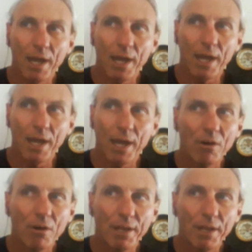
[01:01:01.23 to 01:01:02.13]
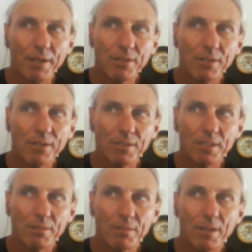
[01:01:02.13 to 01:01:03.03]
You got to take all that into
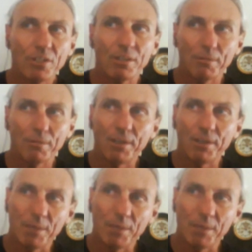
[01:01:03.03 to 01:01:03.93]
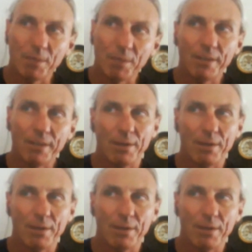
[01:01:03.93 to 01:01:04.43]
consideration, the fundamental